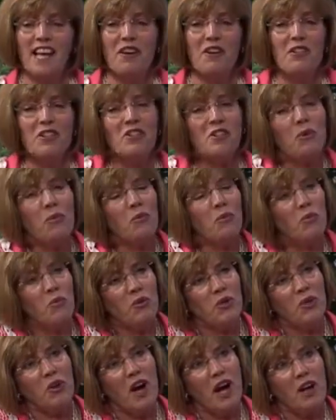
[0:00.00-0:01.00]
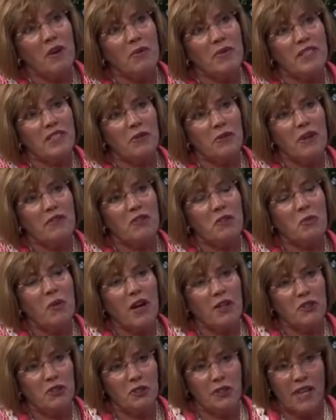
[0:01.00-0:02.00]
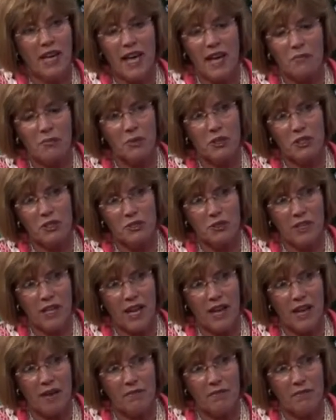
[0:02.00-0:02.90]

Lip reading: so I always say you have to watch your gap. What's your gap?